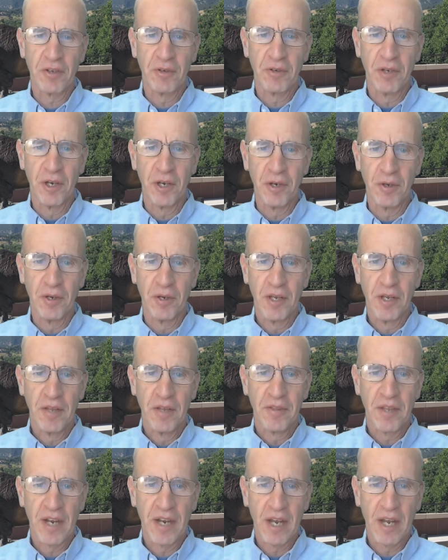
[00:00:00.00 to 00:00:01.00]
you know
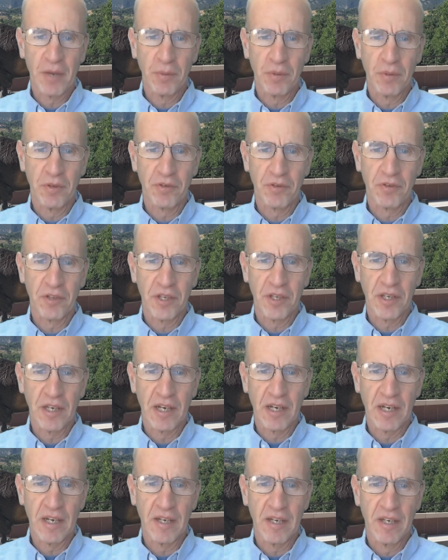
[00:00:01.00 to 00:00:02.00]
that I was
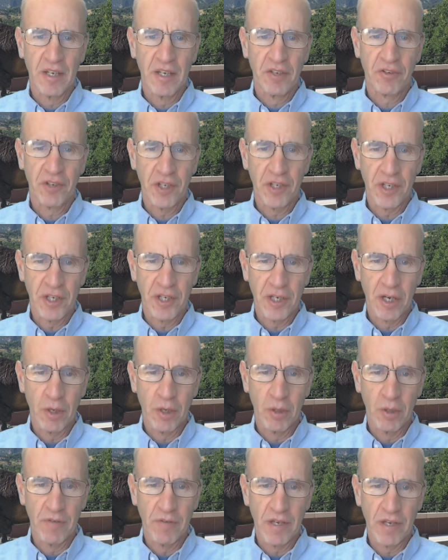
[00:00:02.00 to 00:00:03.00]
the
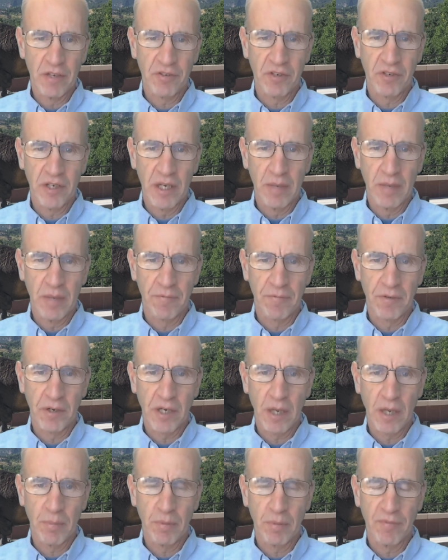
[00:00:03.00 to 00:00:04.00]
CEO of ACM for a
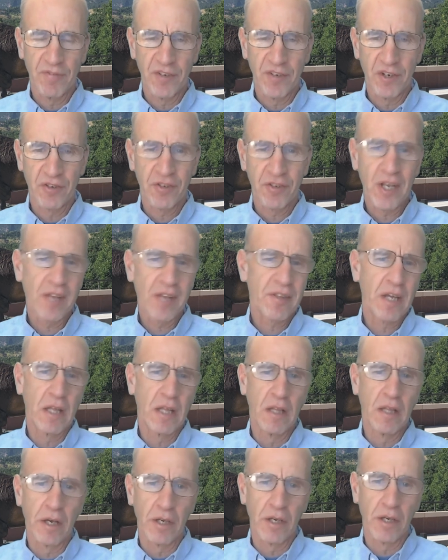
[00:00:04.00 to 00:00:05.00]
couple of years, not that
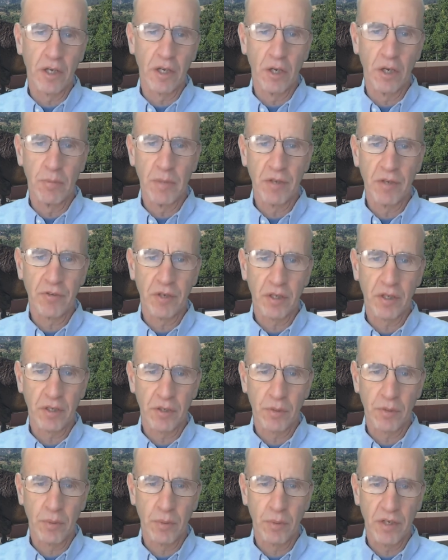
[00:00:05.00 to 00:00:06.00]
long ago, basically
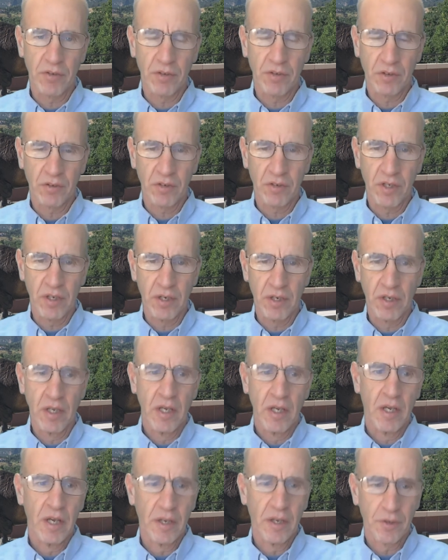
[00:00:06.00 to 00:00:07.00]
2016
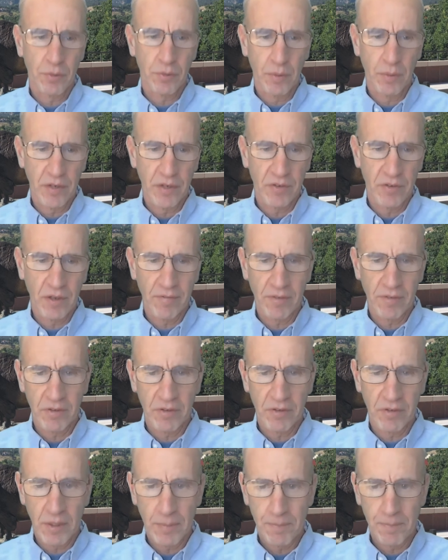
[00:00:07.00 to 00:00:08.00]
and
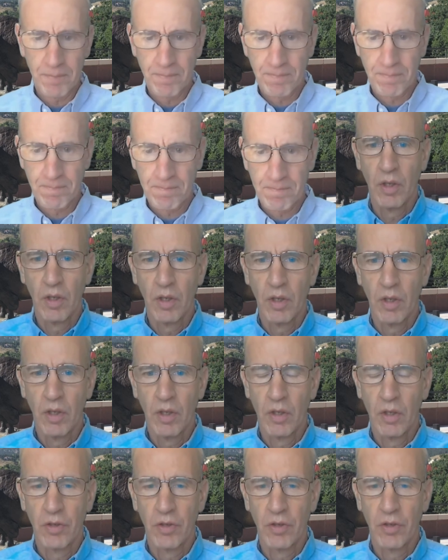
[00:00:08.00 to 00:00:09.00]
2017.
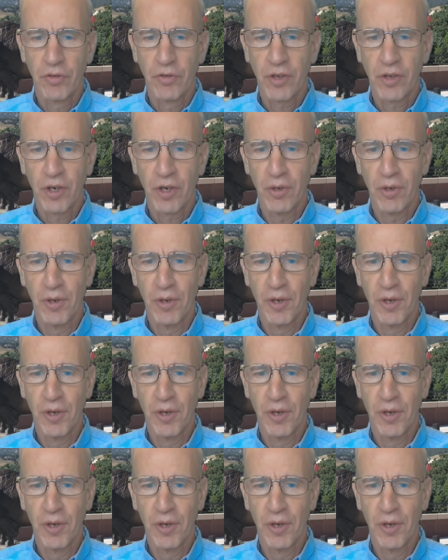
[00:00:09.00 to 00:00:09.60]
So